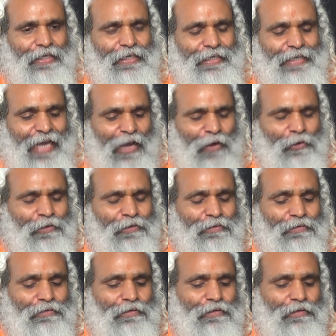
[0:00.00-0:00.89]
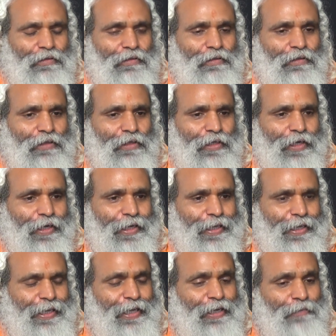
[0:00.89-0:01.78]
Now,
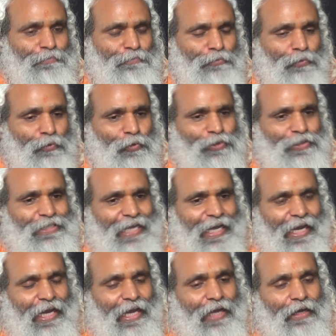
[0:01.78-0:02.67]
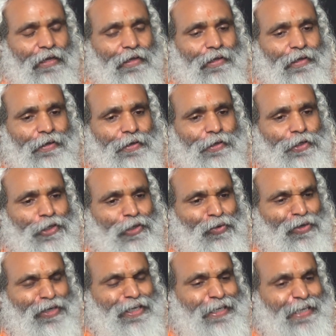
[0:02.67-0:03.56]
in puja,
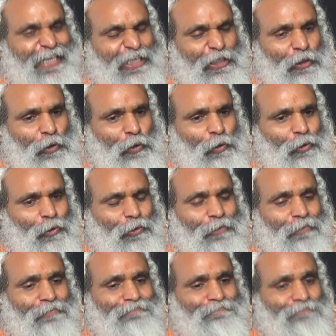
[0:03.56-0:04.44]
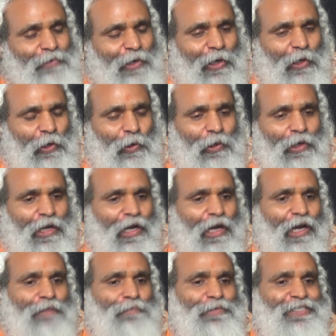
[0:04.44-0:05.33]
you need to follow
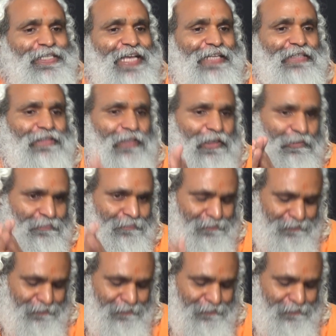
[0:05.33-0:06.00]
Kalpa Shastra.